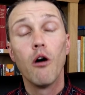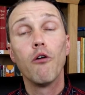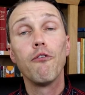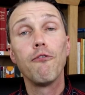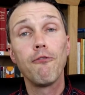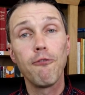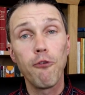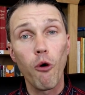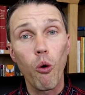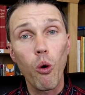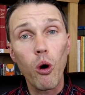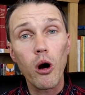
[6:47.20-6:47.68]

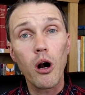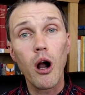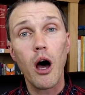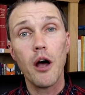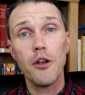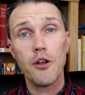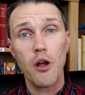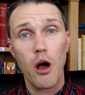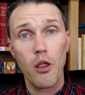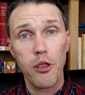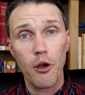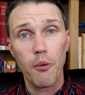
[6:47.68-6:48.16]
for
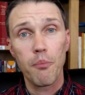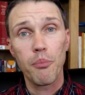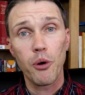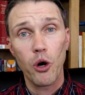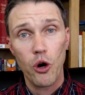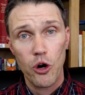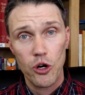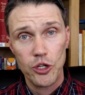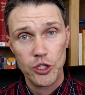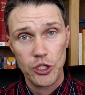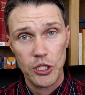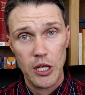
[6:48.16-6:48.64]
another
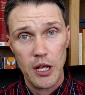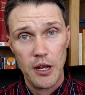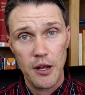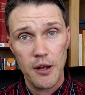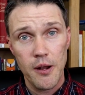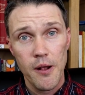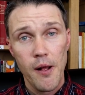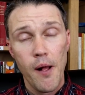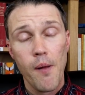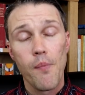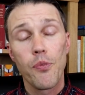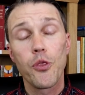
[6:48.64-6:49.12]

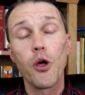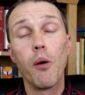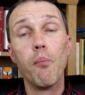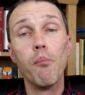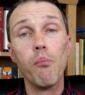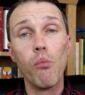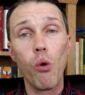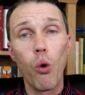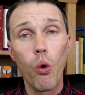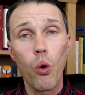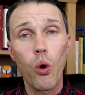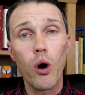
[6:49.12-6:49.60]
person, the
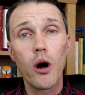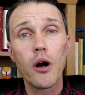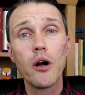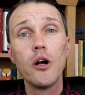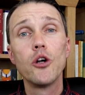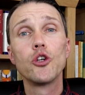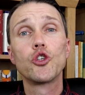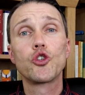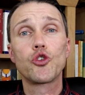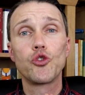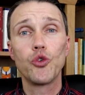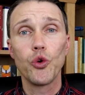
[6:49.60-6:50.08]

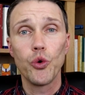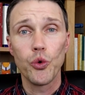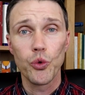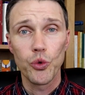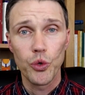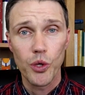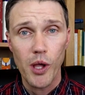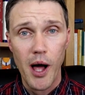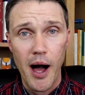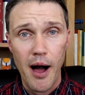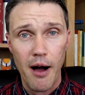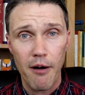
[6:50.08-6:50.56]
more
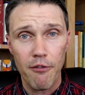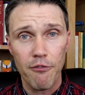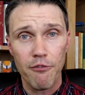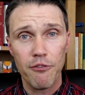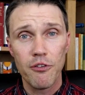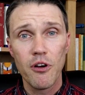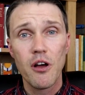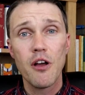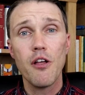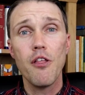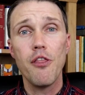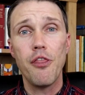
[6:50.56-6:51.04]
true
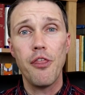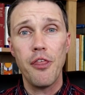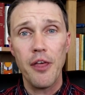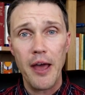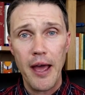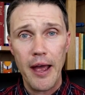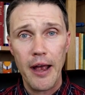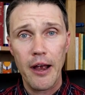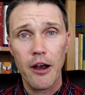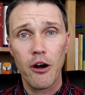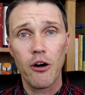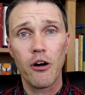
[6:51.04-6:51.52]
love
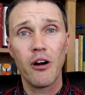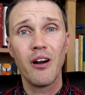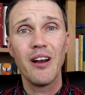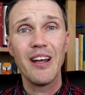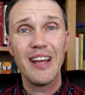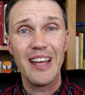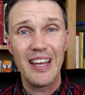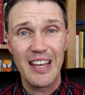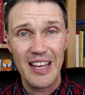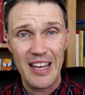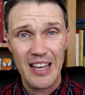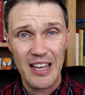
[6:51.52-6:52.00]
there
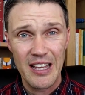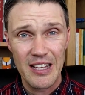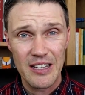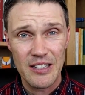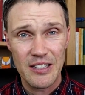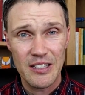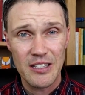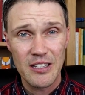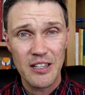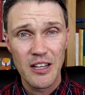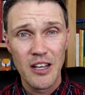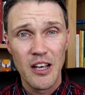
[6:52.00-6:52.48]

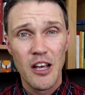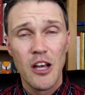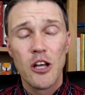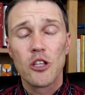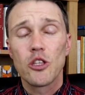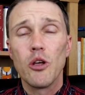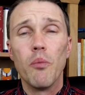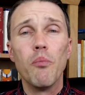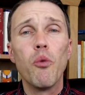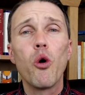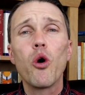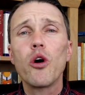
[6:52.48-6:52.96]
is.
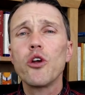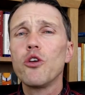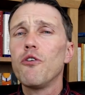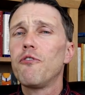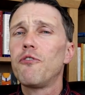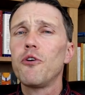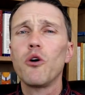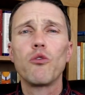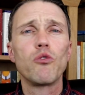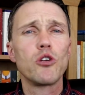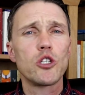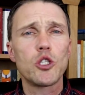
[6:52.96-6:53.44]
The more you
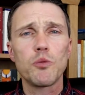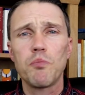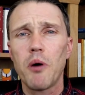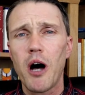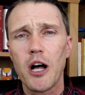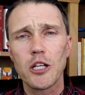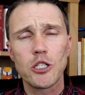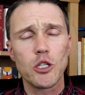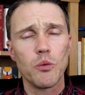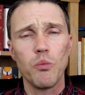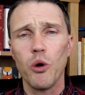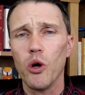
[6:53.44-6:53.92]
feel
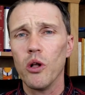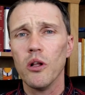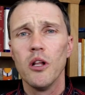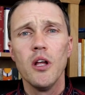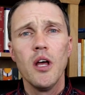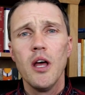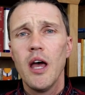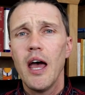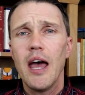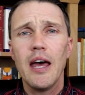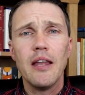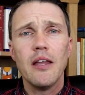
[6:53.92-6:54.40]
responsible
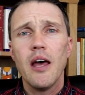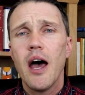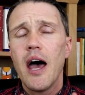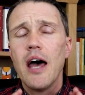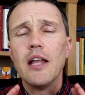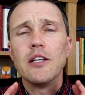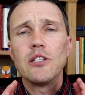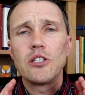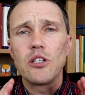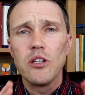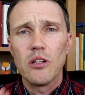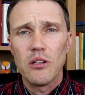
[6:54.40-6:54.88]
and,
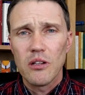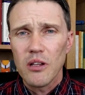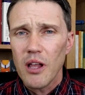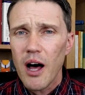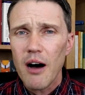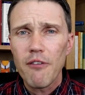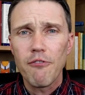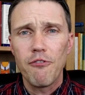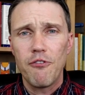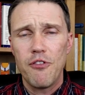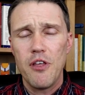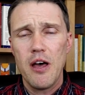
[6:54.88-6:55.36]
and
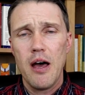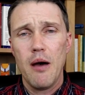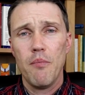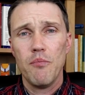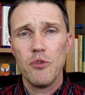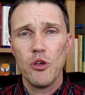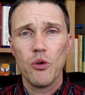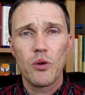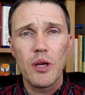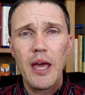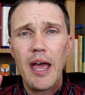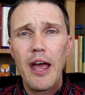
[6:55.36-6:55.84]
love
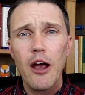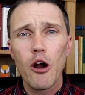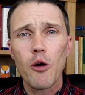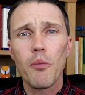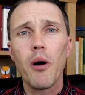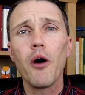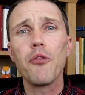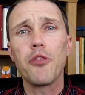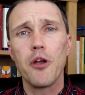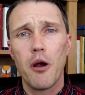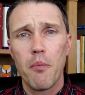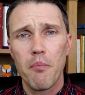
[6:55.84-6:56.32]
them, you care
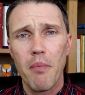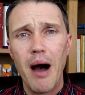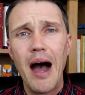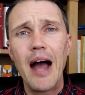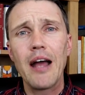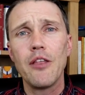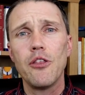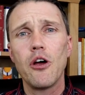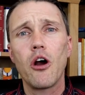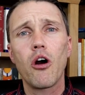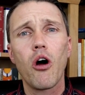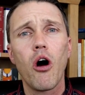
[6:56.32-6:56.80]
about their
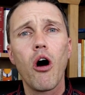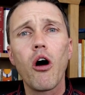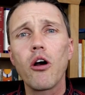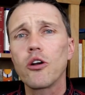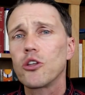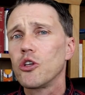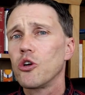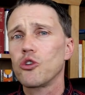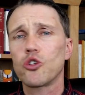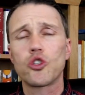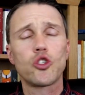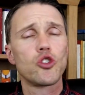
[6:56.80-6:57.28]
mind, their
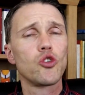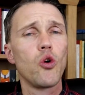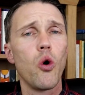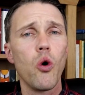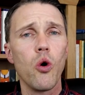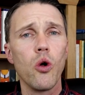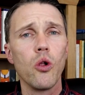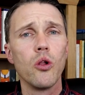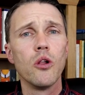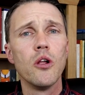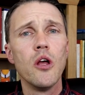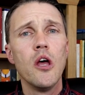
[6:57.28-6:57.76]
heart, their
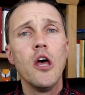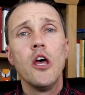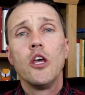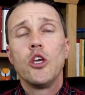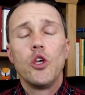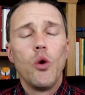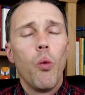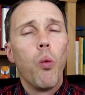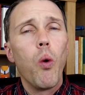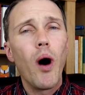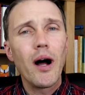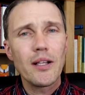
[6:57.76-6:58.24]
soul,
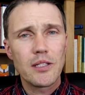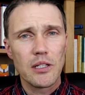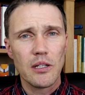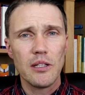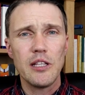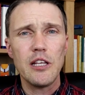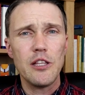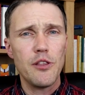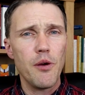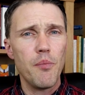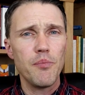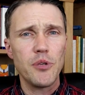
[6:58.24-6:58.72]
you want to
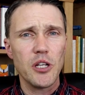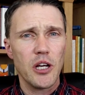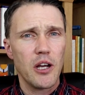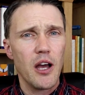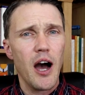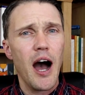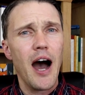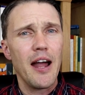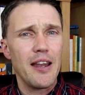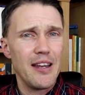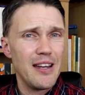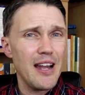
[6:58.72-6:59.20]
lead them to
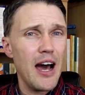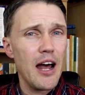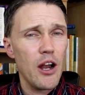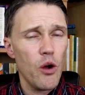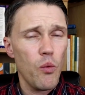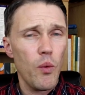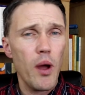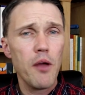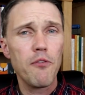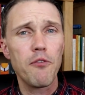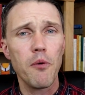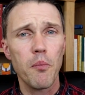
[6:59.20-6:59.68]
God and not
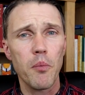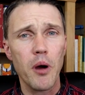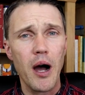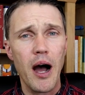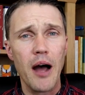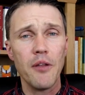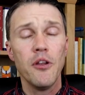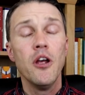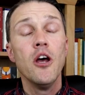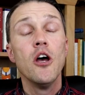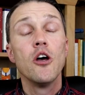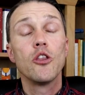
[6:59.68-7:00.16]
away from
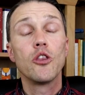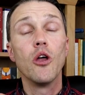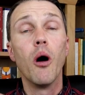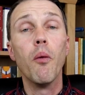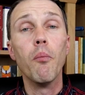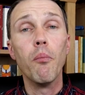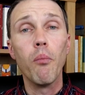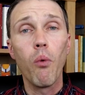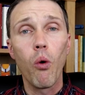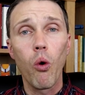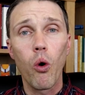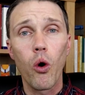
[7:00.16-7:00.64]
God,
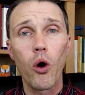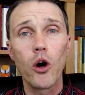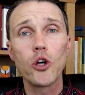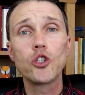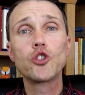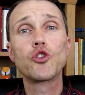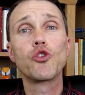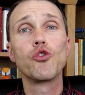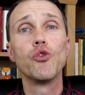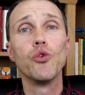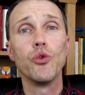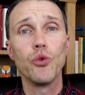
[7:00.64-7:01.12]
the more
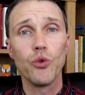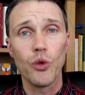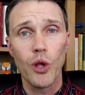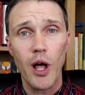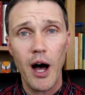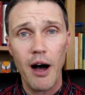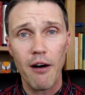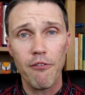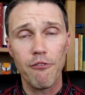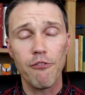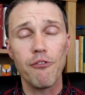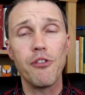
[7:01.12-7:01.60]
true
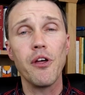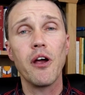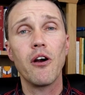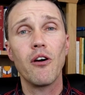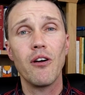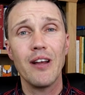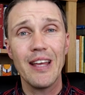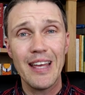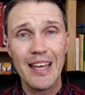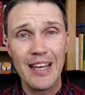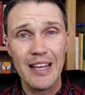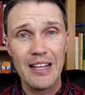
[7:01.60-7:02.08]
love
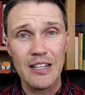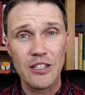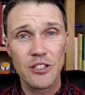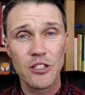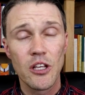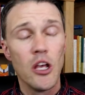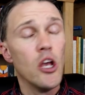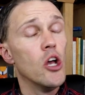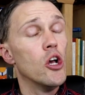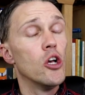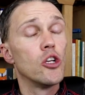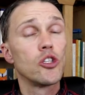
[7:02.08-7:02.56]
there
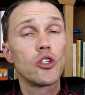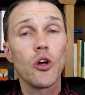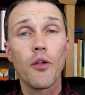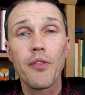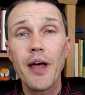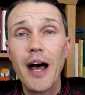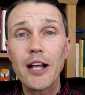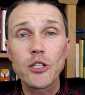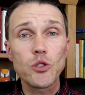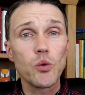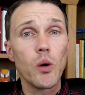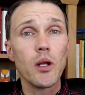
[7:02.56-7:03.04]
is. So
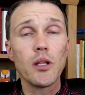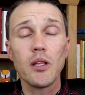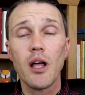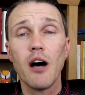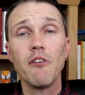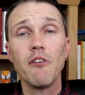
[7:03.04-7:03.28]
that's what